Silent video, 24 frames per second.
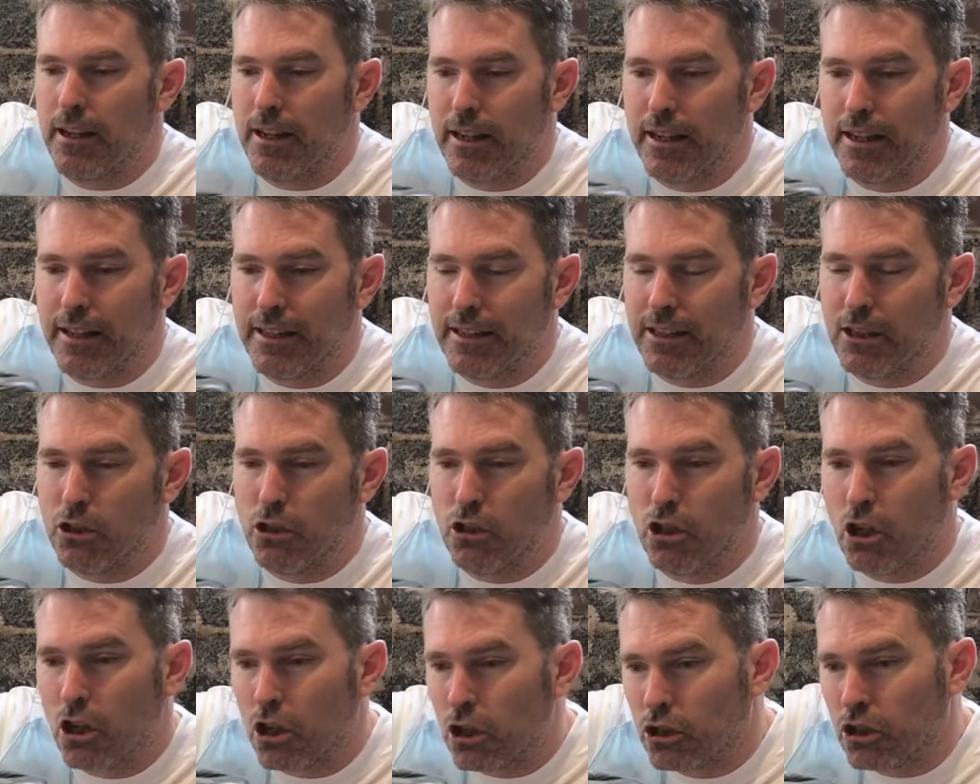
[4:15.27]
there's
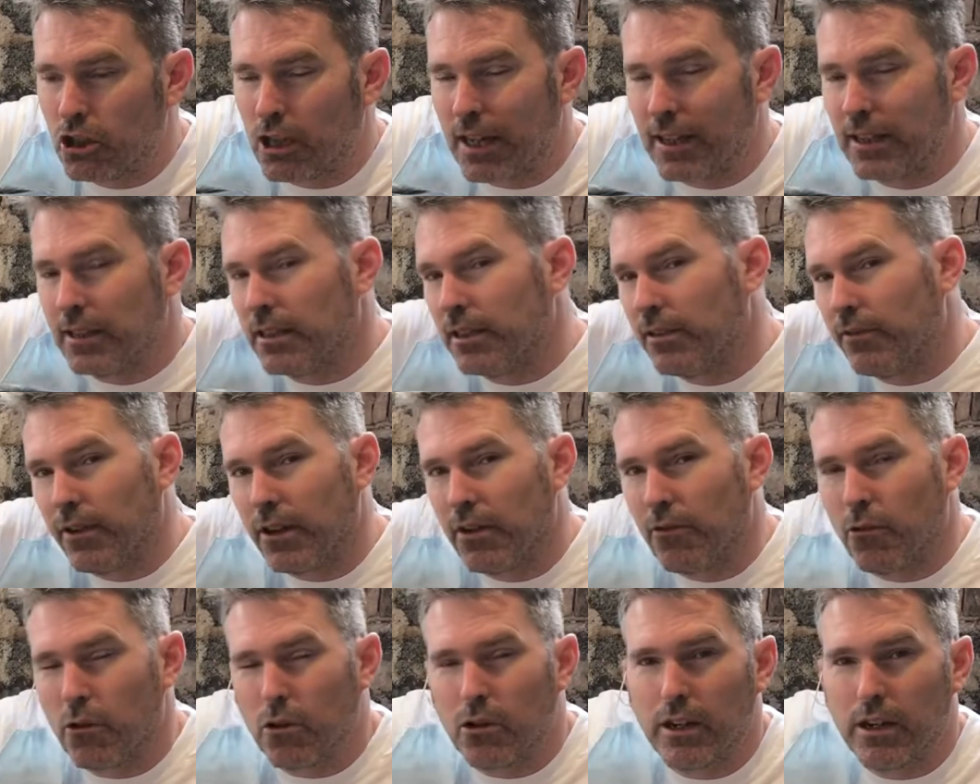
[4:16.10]
no chance of it
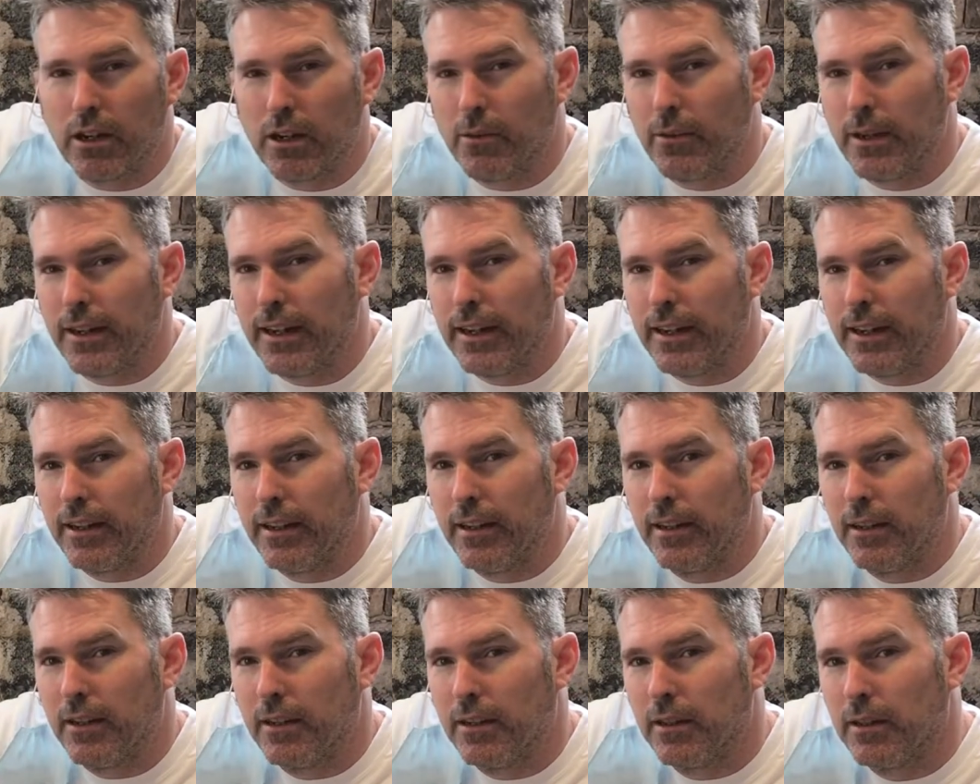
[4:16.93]
running away,
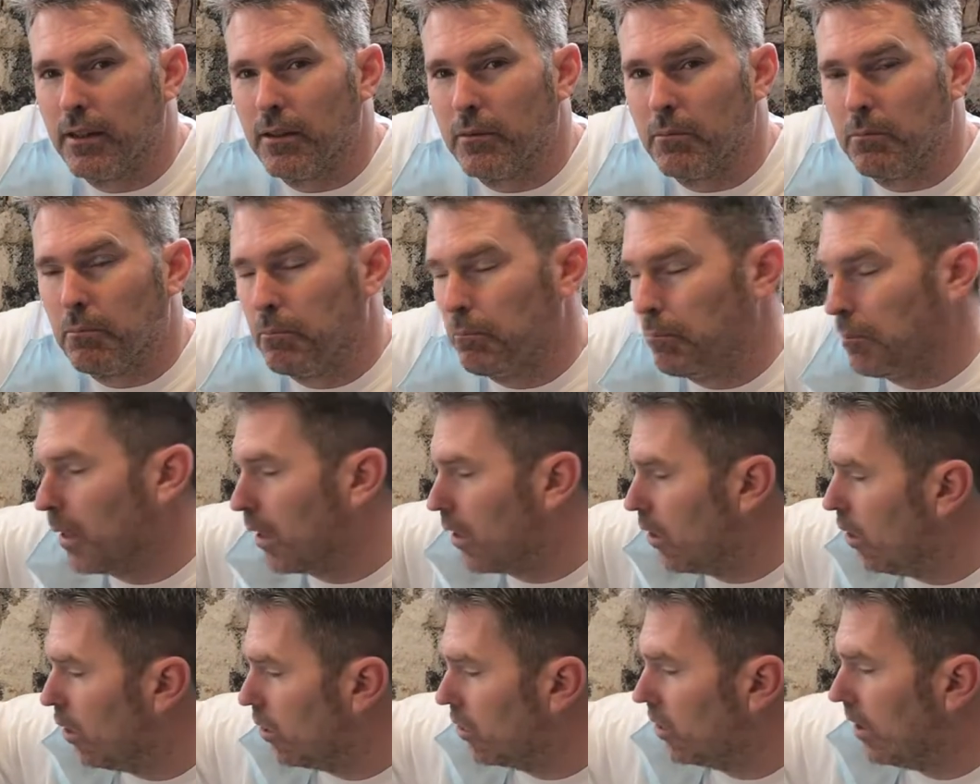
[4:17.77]

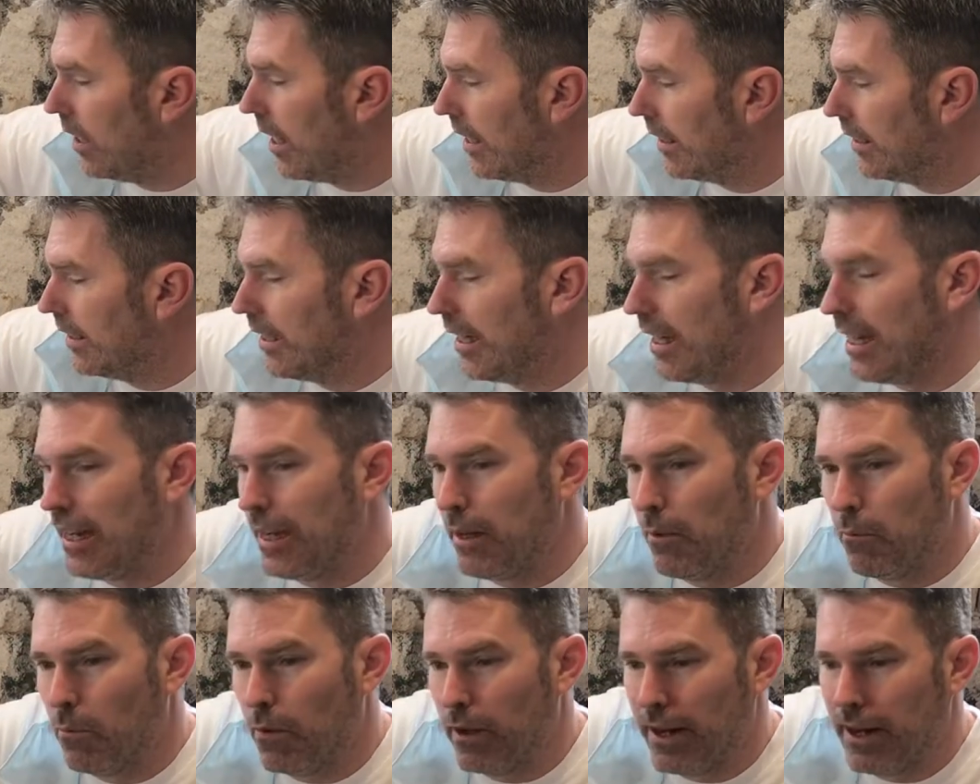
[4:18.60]
because that
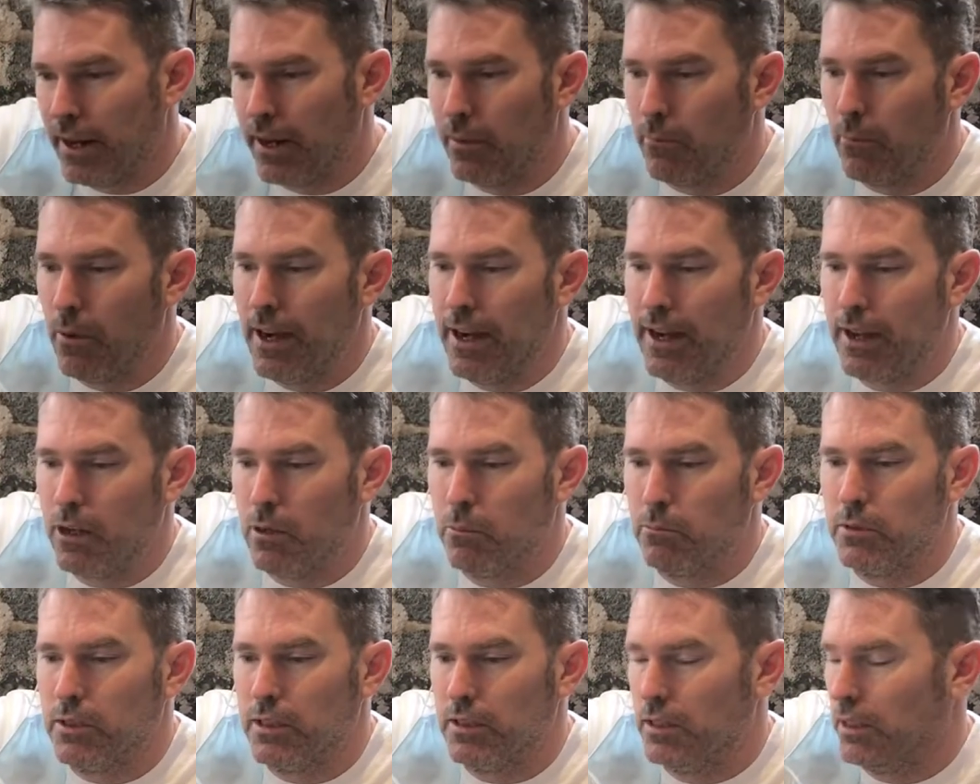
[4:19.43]
T where it
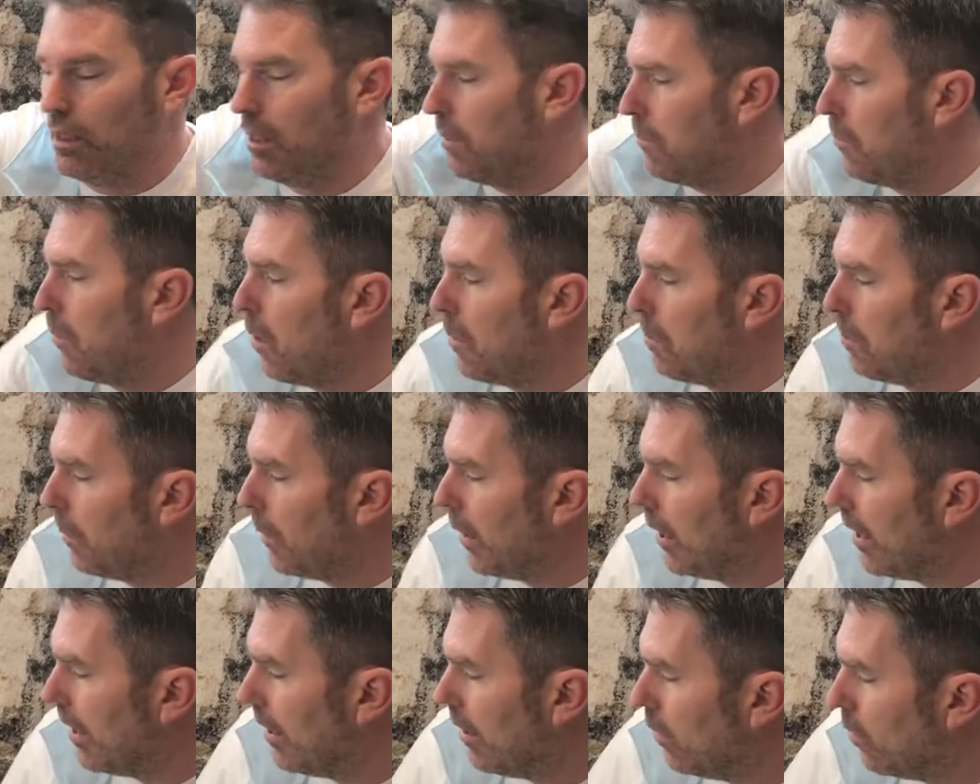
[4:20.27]
comes into the
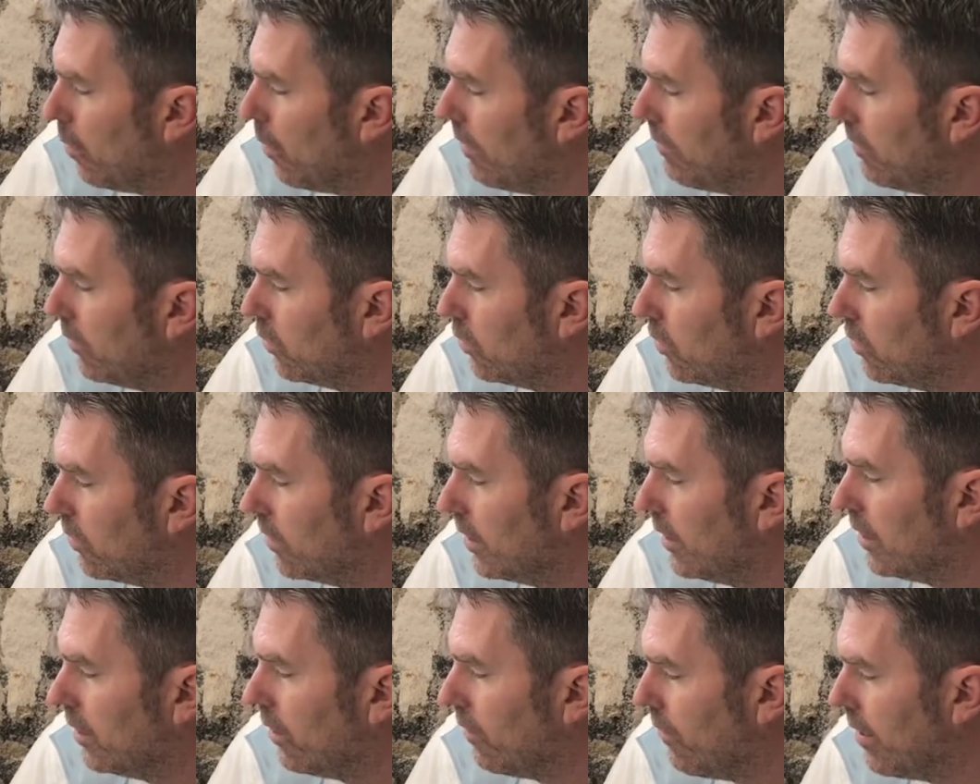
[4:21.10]
property, whoever's done
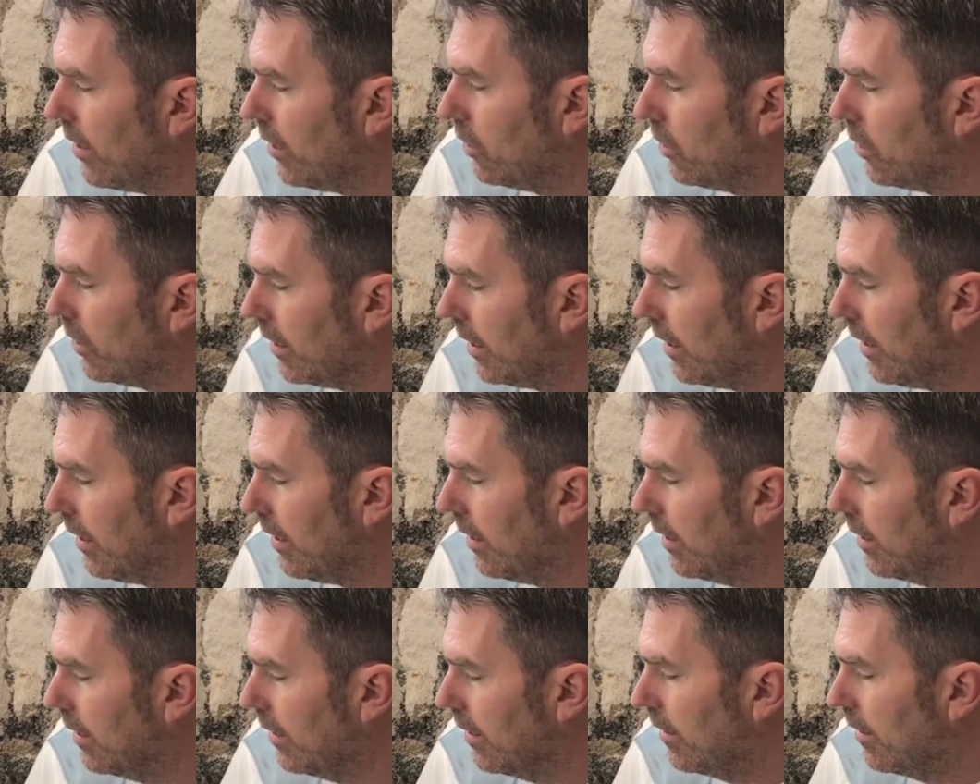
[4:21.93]
this originally
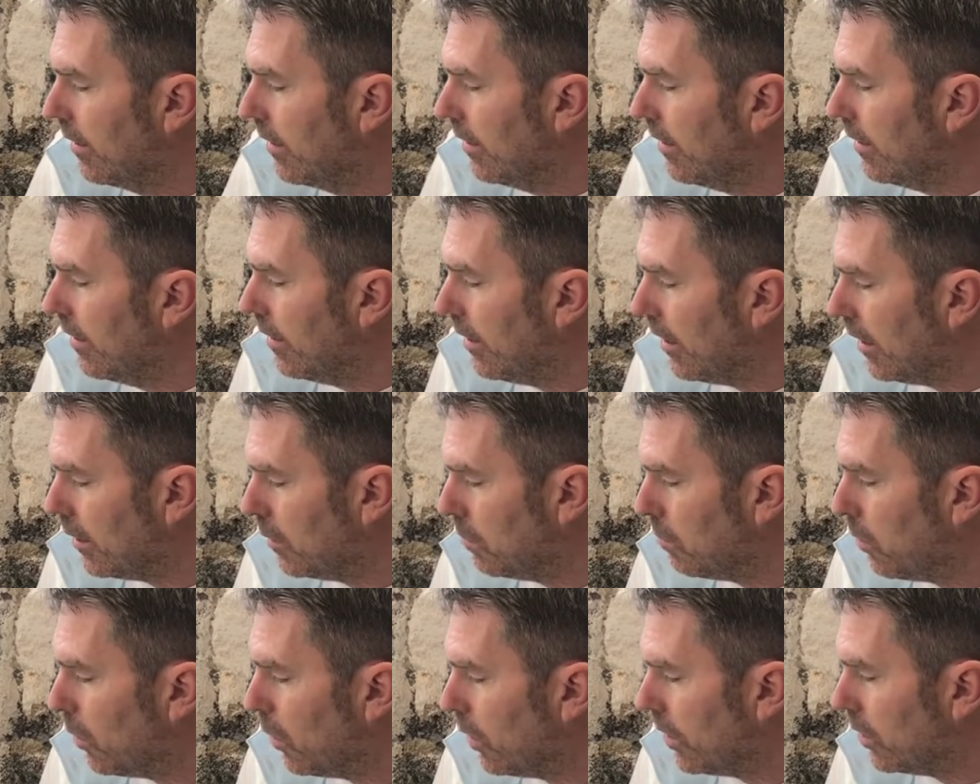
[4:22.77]
has
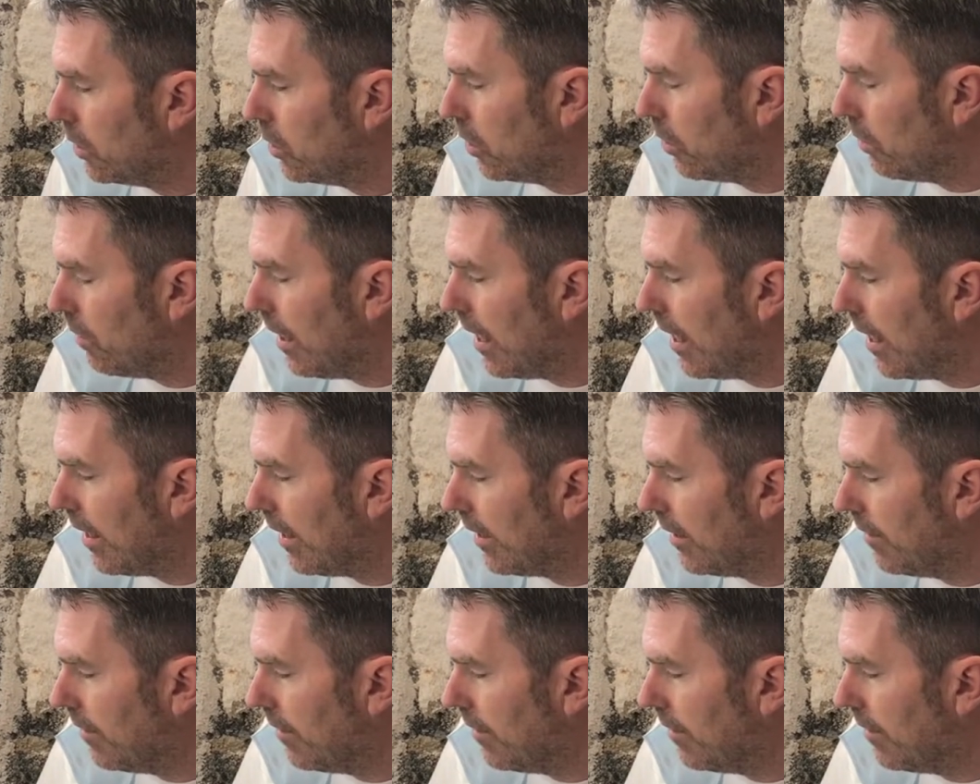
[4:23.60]
put it too high,